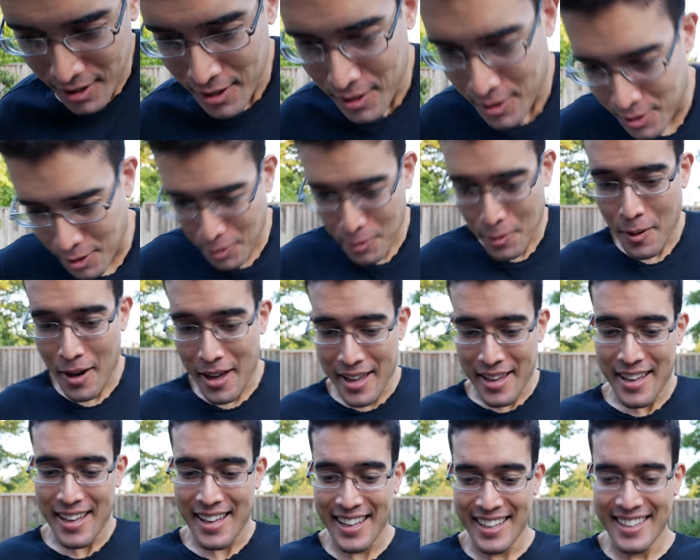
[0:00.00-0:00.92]
So
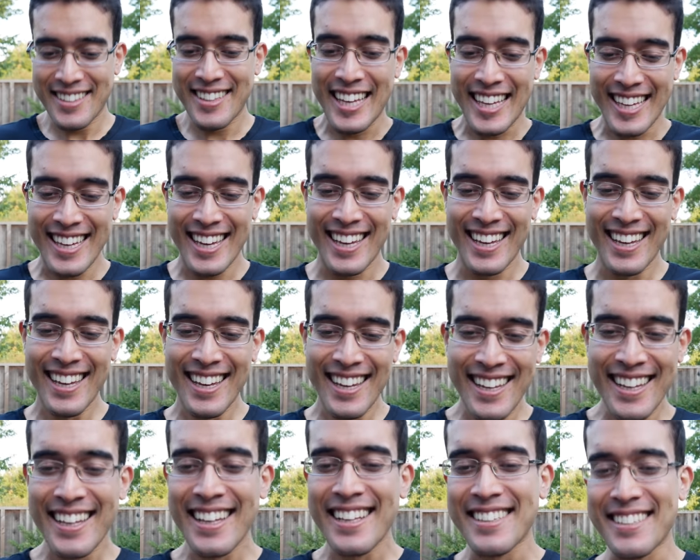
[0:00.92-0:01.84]
the
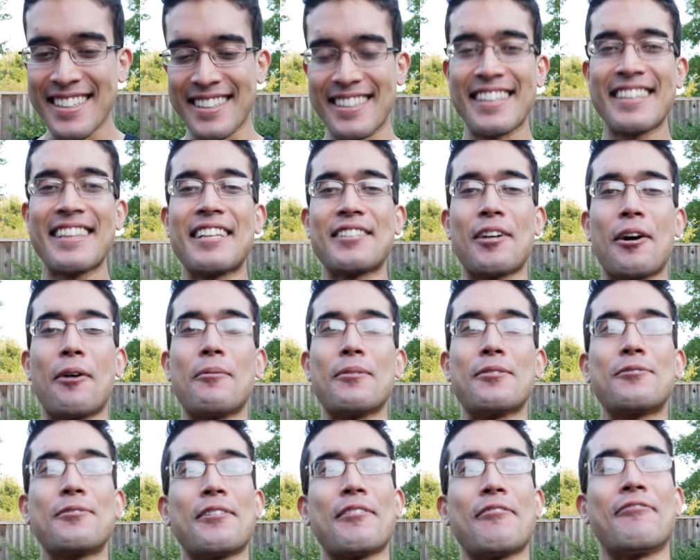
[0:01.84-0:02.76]
thing that's
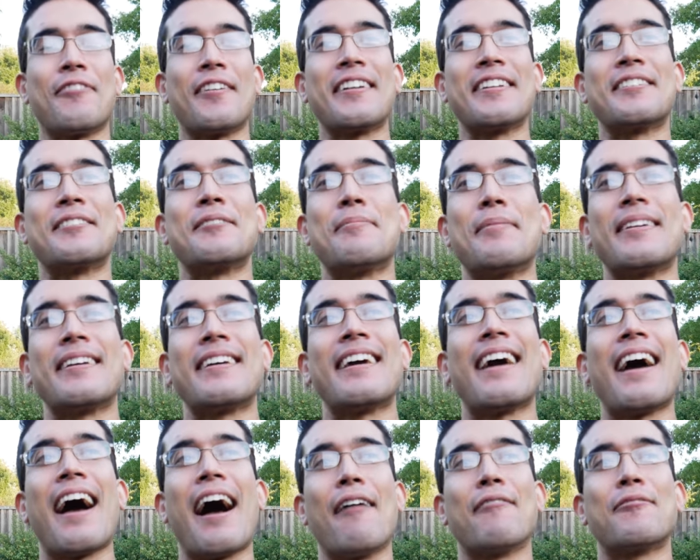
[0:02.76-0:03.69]
always really funny to
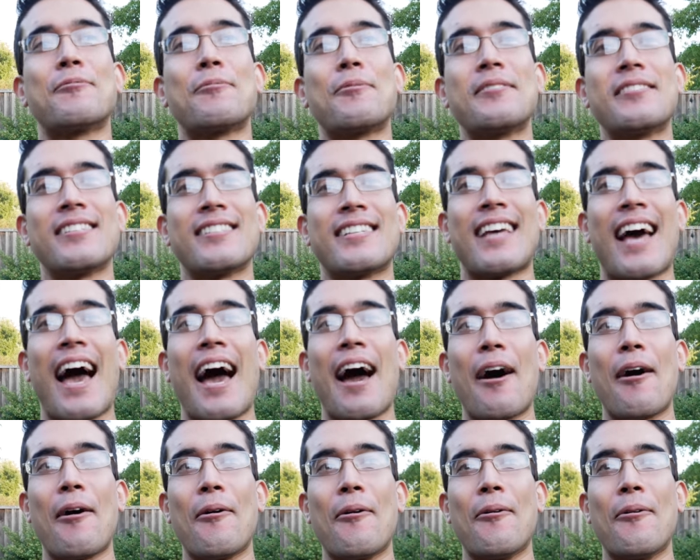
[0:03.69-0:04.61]
me afterwards is
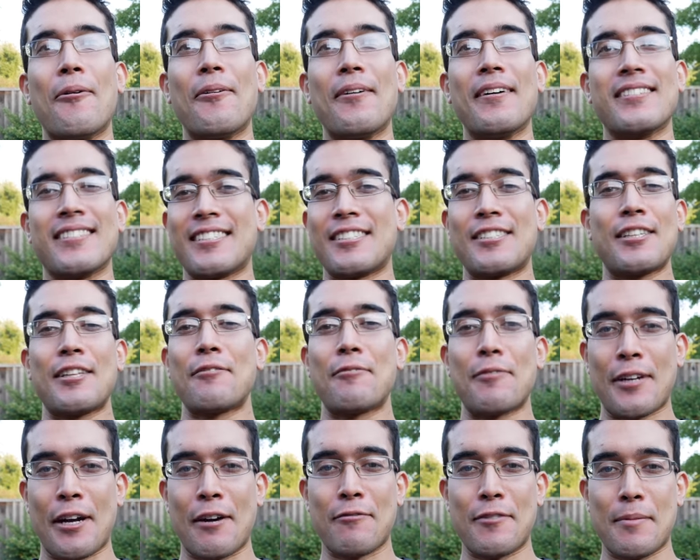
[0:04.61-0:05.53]
how is just the
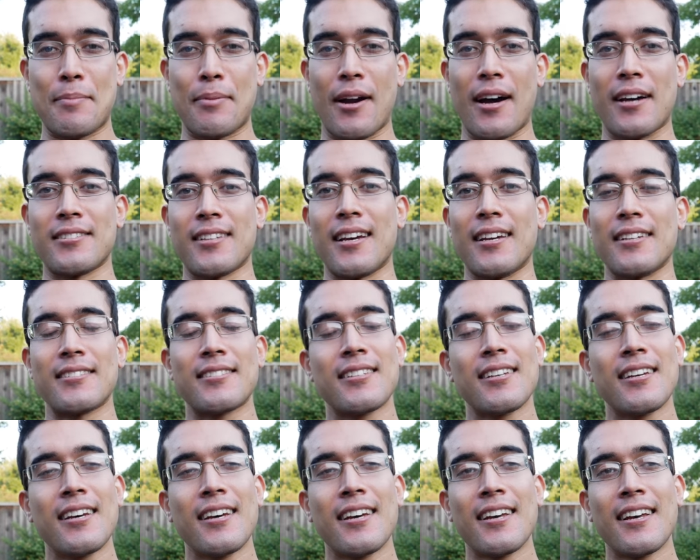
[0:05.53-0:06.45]
recovery
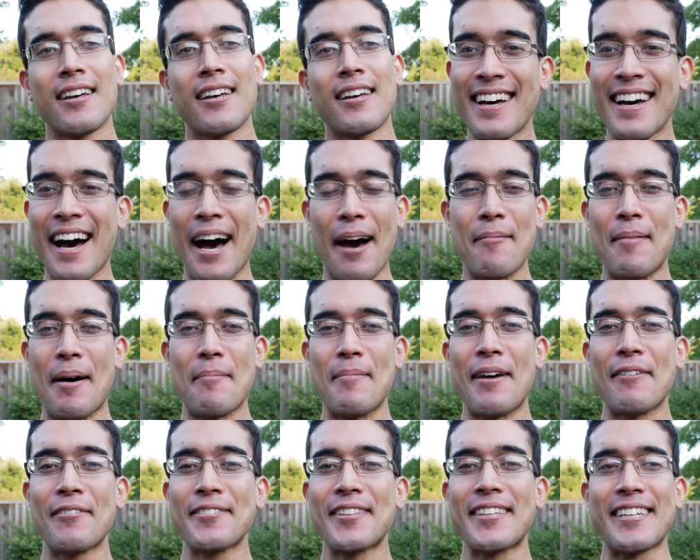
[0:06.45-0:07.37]
process.
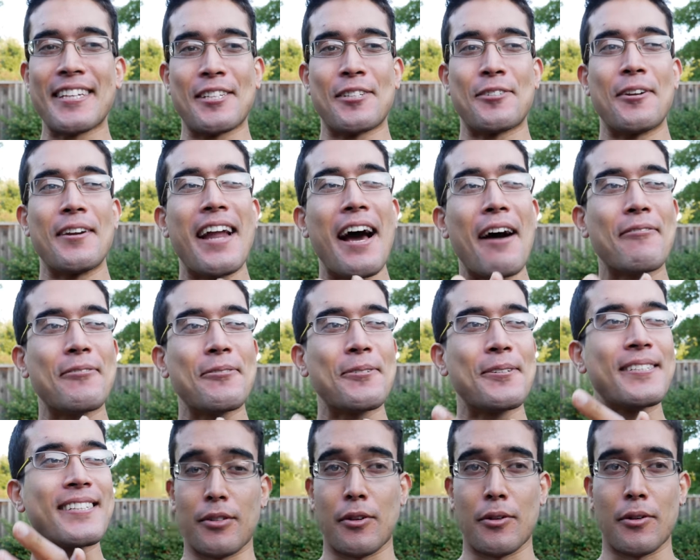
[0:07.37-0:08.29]
I'm never thinking straight
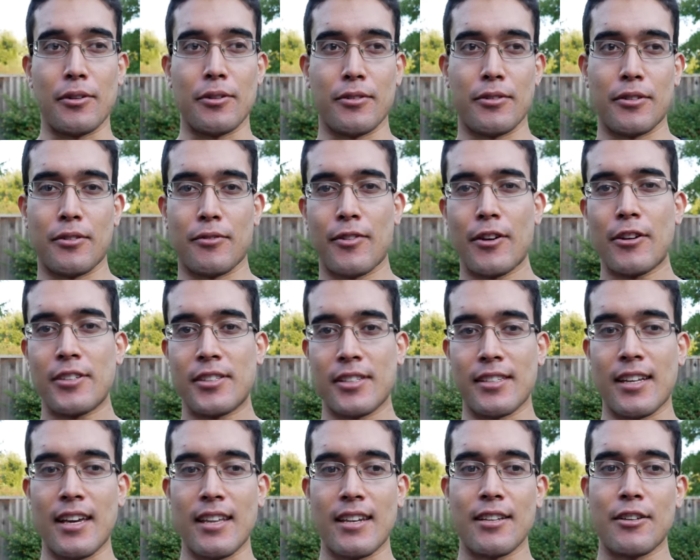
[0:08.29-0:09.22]
afterwards. You know, you're very
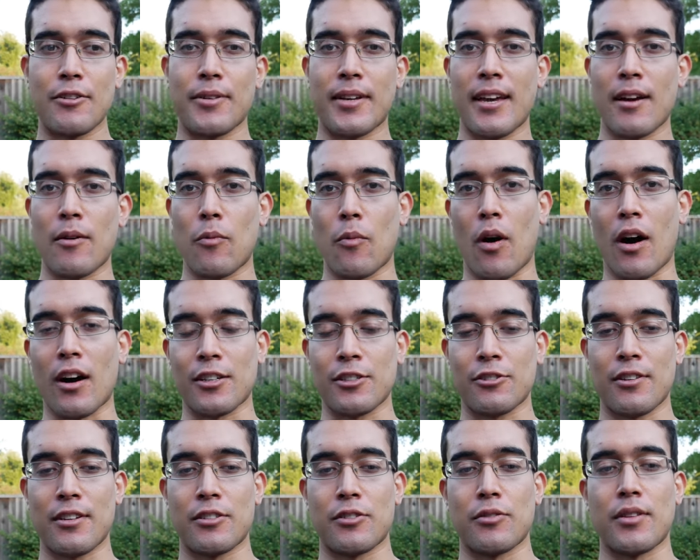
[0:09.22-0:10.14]
sedated, you can't walk
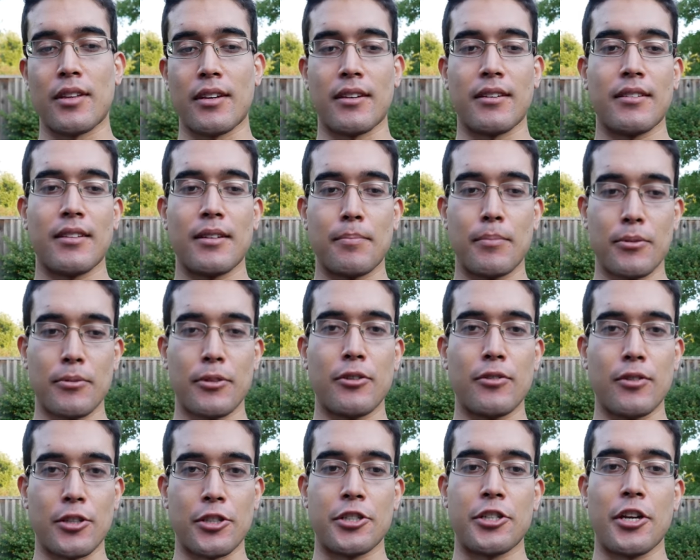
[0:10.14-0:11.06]
straight, so they put
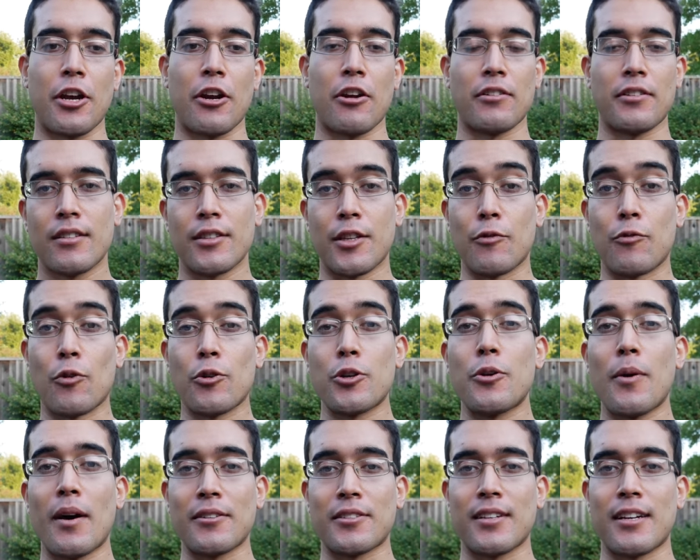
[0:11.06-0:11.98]
you in a chair and they roll
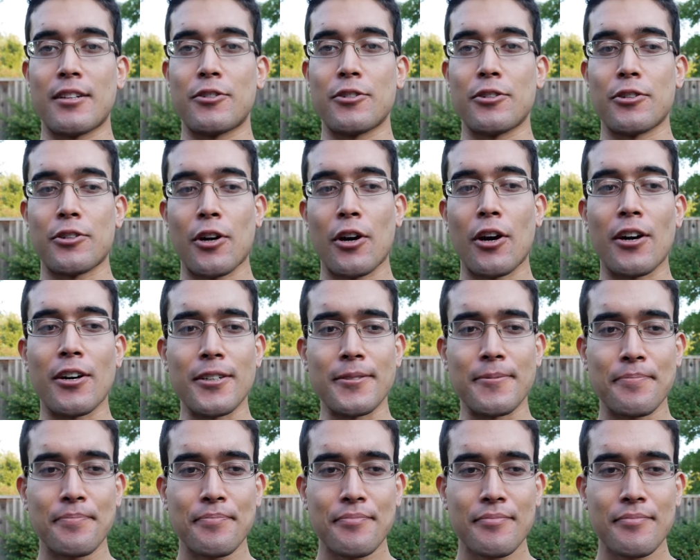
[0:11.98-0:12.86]
you outside to your car.